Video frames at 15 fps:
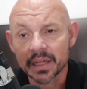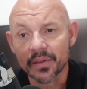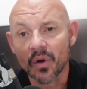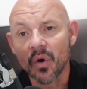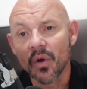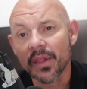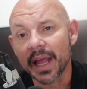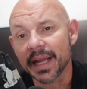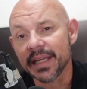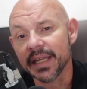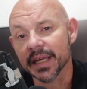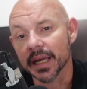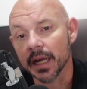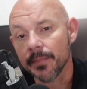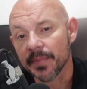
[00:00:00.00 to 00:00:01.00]
The whole
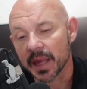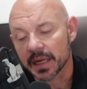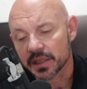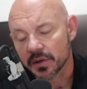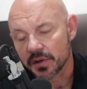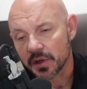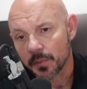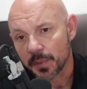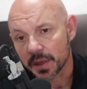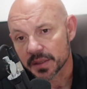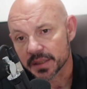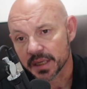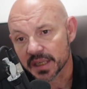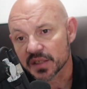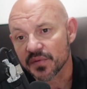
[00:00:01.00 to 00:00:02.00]
idea, Antonio
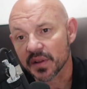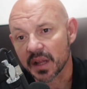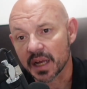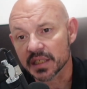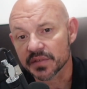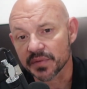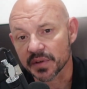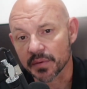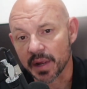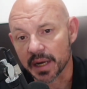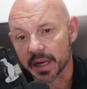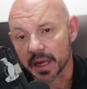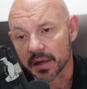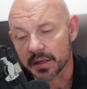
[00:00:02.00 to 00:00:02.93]
Pierce and his philosophy right now,